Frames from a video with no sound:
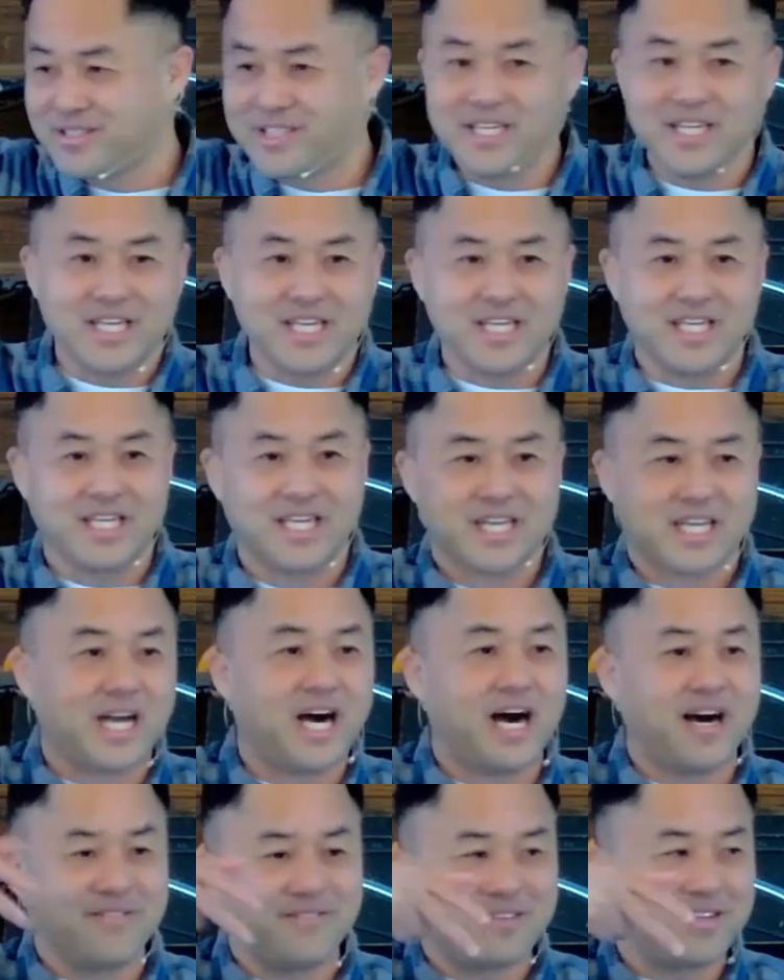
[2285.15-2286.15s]
So He could
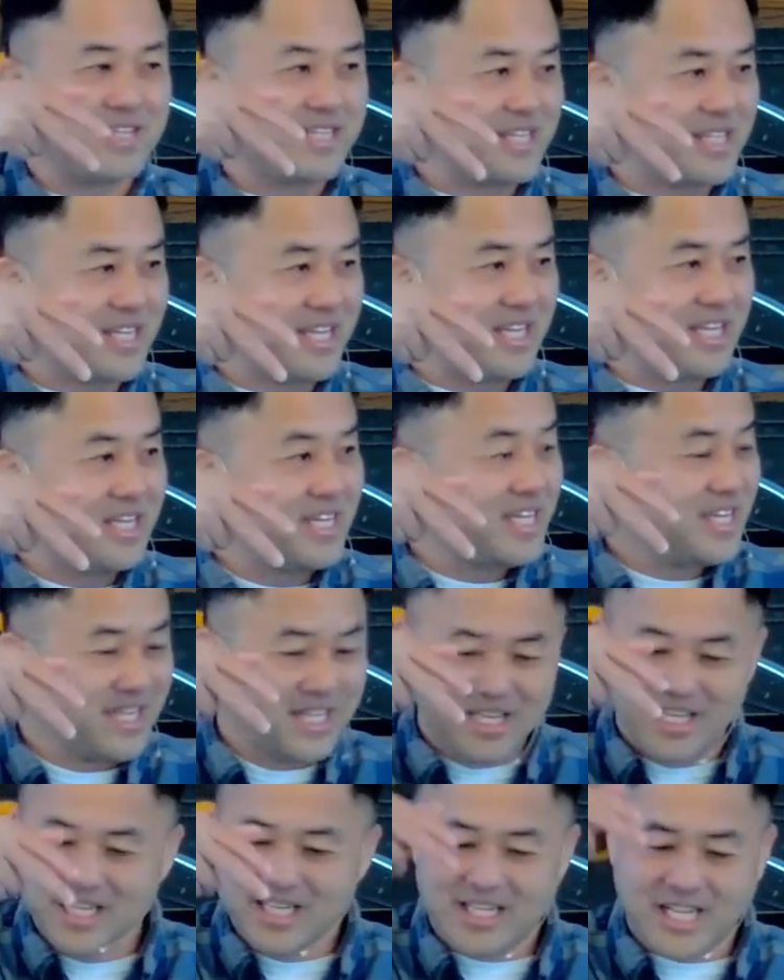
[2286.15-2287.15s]
confidently
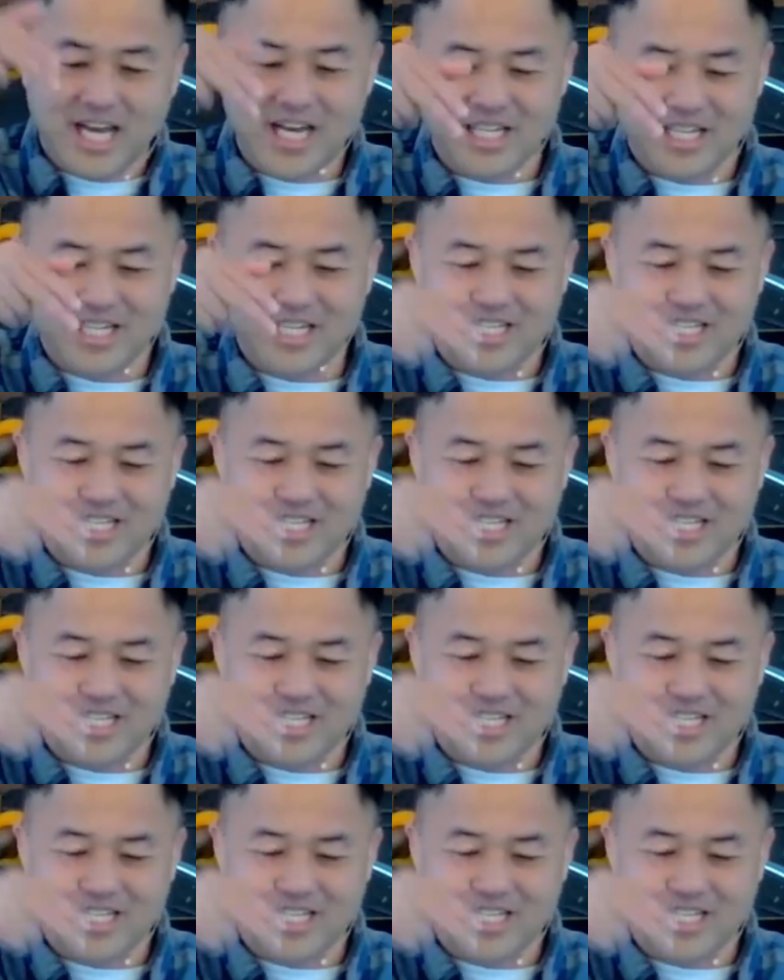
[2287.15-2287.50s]
tell